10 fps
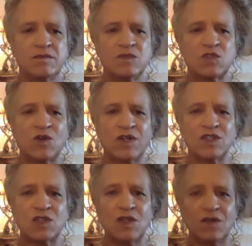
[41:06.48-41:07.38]
Started
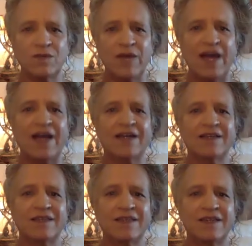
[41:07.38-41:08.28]
slowly back,
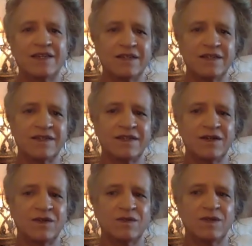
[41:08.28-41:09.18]
and then, you
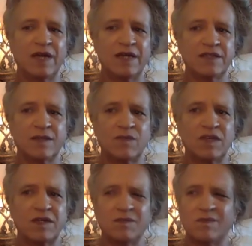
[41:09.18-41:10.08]
know, I had
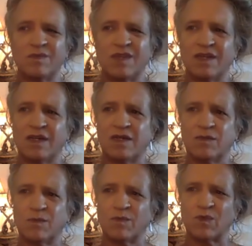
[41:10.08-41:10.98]
something 3-4
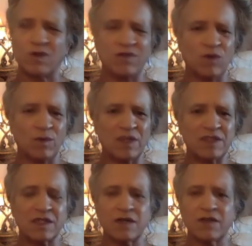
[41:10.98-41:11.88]

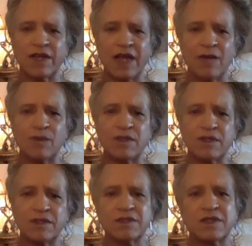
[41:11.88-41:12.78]
months ago that happened.
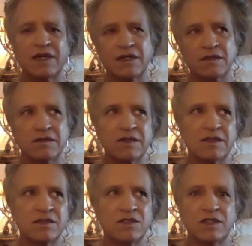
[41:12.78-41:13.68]
It's like,
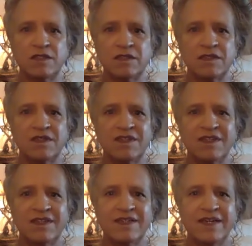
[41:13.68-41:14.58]
geez.
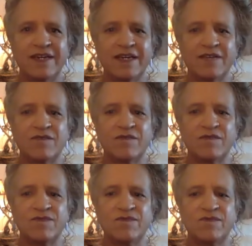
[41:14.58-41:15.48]
And then
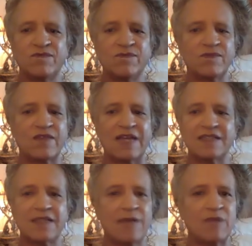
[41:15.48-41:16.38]
got
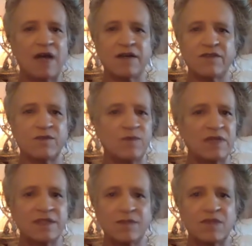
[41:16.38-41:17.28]
snapped out of it
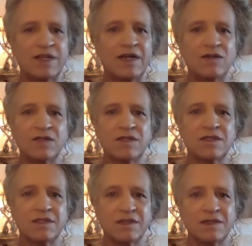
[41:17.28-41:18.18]
by something else, and,
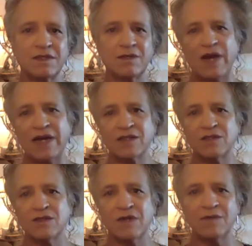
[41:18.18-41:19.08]
you know, back
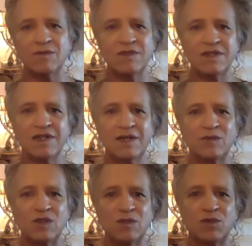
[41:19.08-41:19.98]
to doing
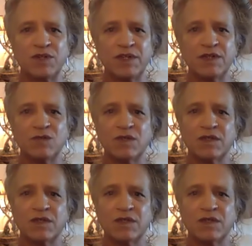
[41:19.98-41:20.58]
pretty good.